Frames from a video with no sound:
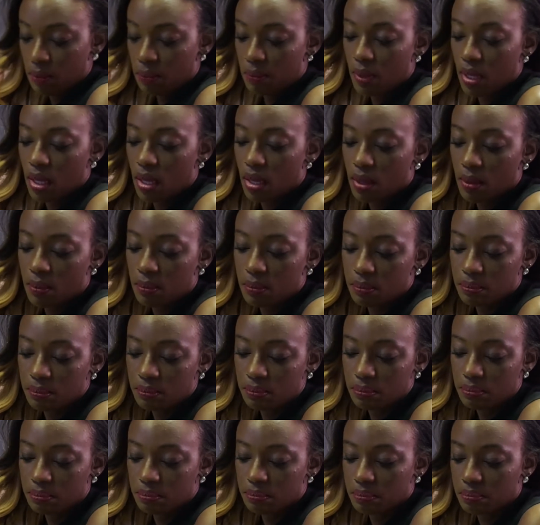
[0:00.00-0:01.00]

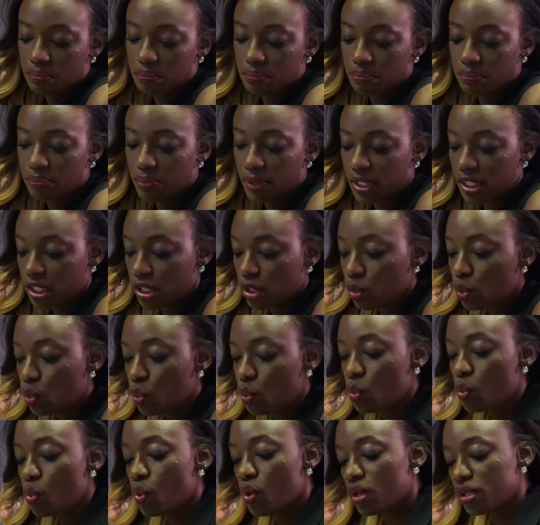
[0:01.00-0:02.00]
um, body who
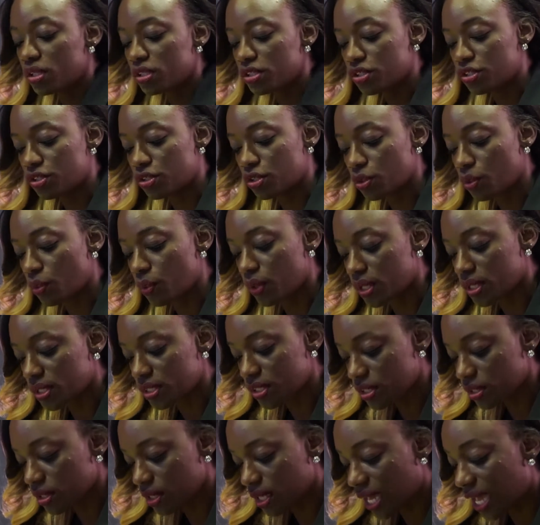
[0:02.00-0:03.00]
wants to go
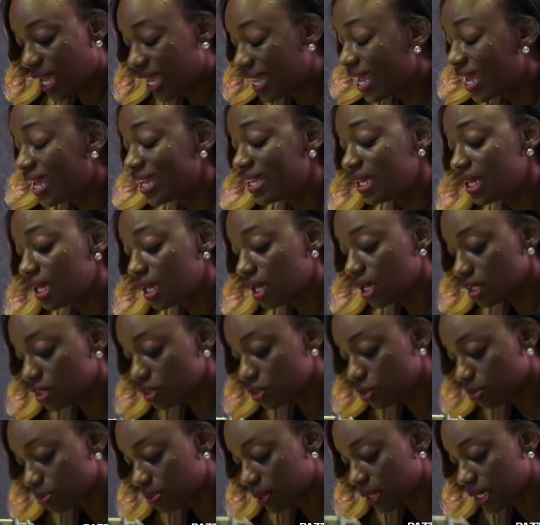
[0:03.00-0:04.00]
into any
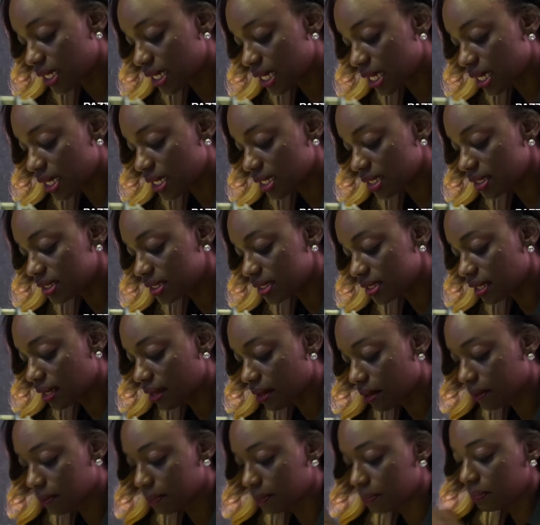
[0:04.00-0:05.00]
entrepreneur's
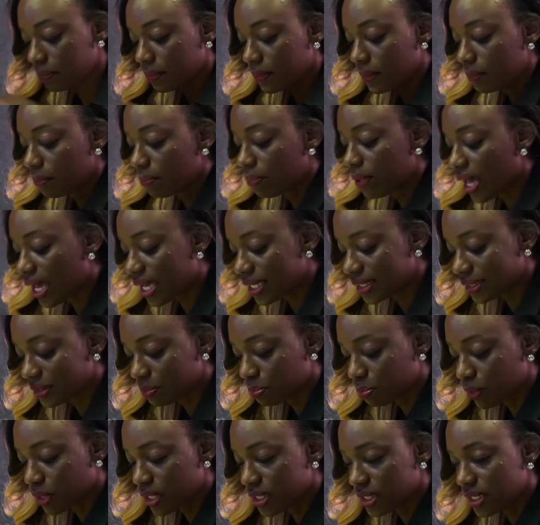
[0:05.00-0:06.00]
um, past,
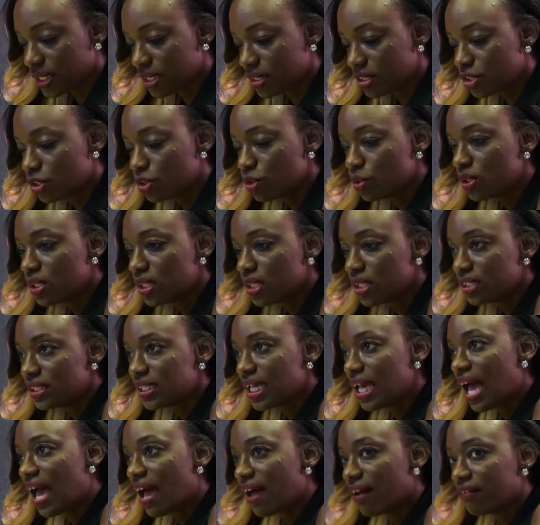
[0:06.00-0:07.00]
present. You need
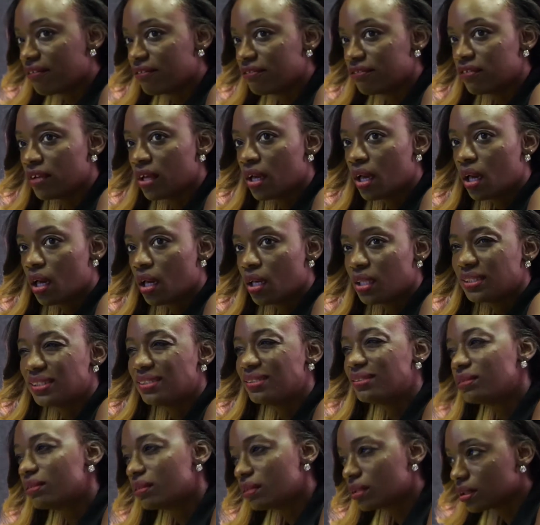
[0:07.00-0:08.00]
to have a
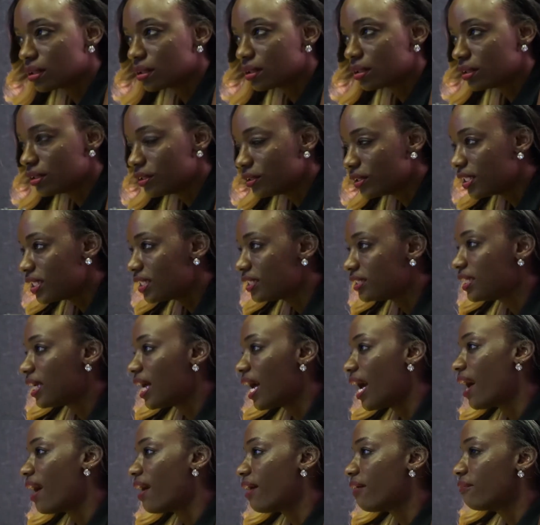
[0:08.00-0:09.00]
circle. You need
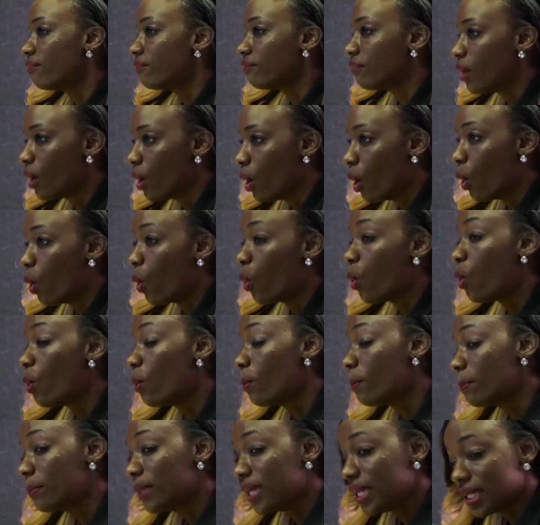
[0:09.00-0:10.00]
to have
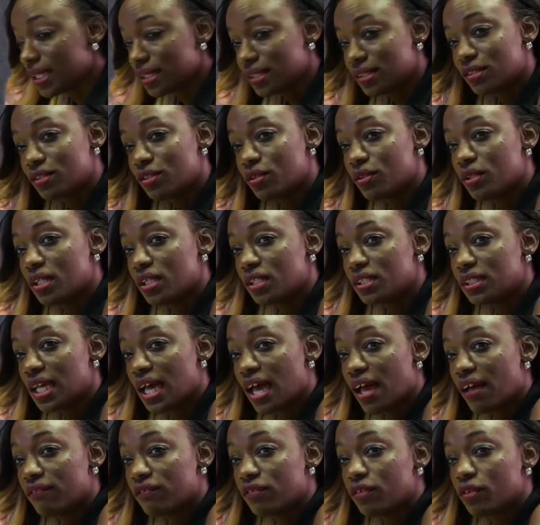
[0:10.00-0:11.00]
home base. You need to
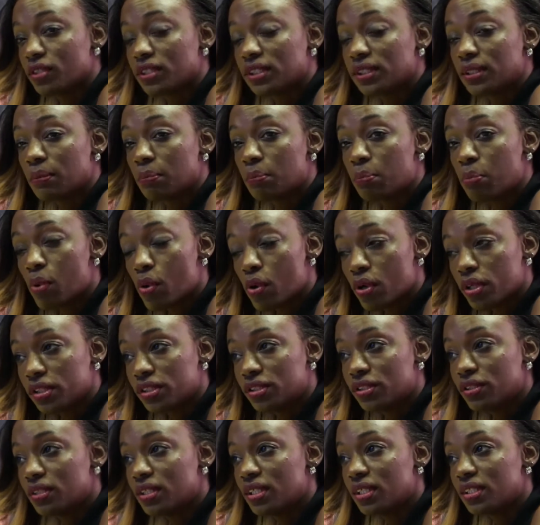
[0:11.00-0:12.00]
have your
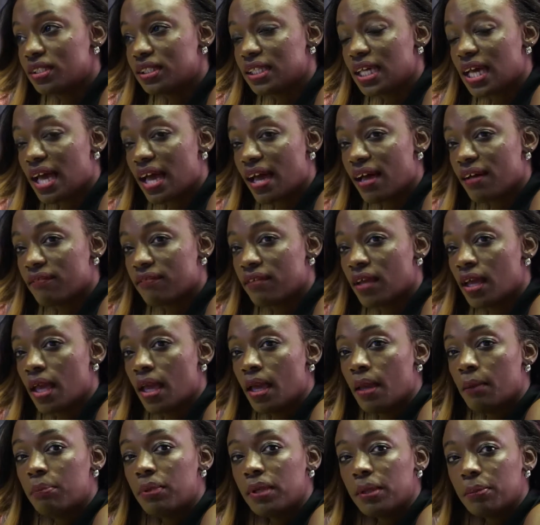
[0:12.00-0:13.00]
support. You need to have
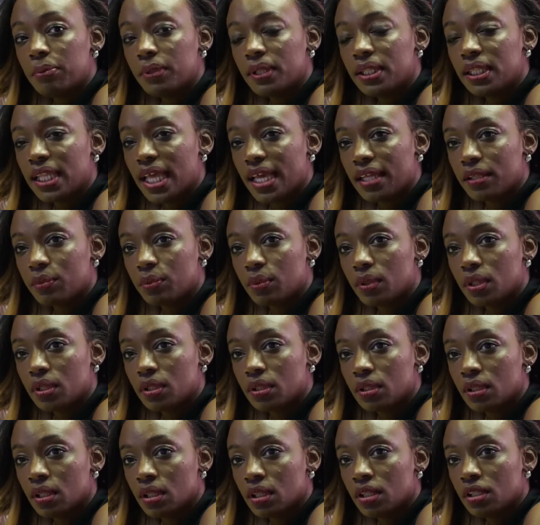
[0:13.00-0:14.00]
people that
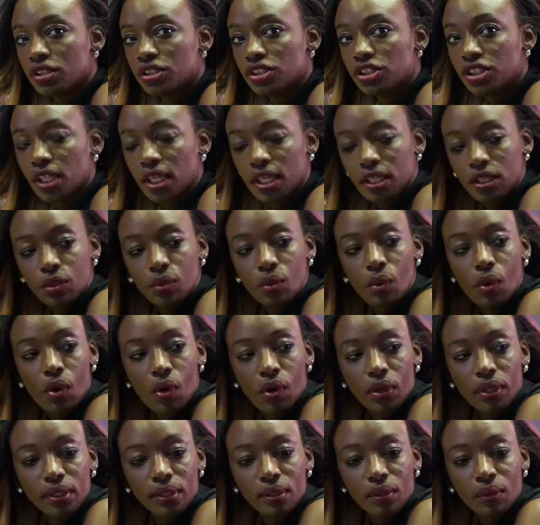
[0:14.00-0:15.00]
will cheer you
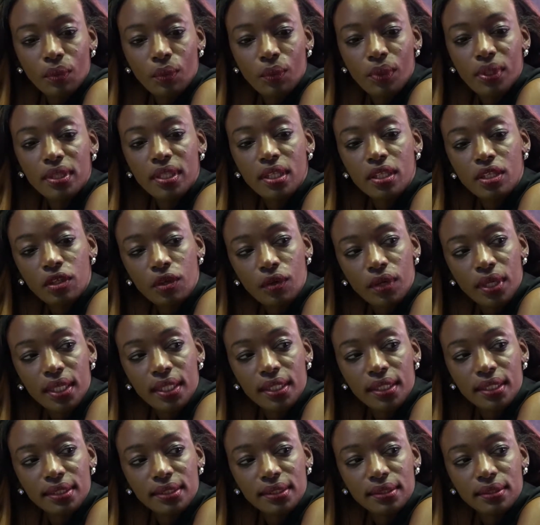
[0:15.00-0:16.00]
on within your
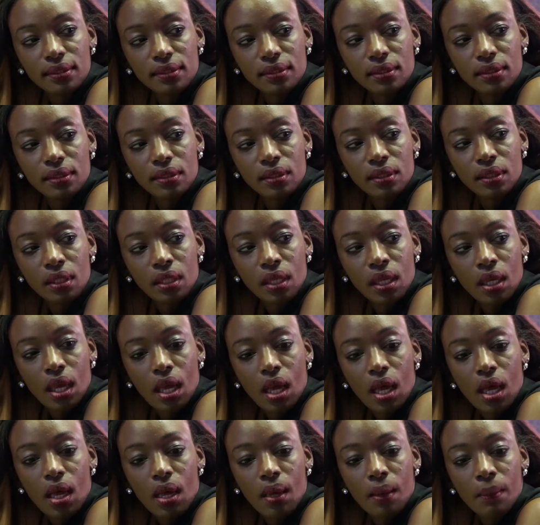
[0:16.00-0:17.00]
inner circle.
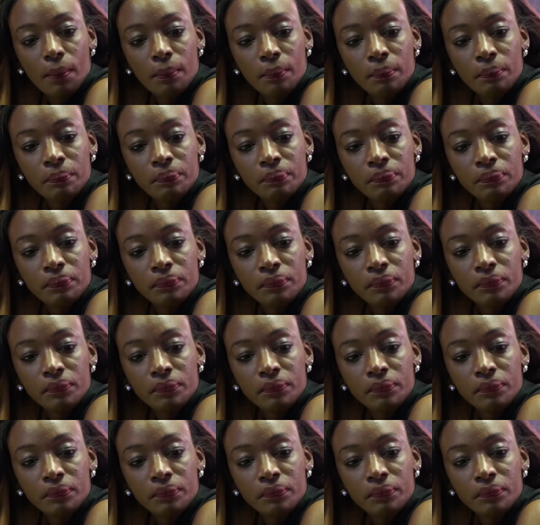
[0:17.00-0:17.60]
Um,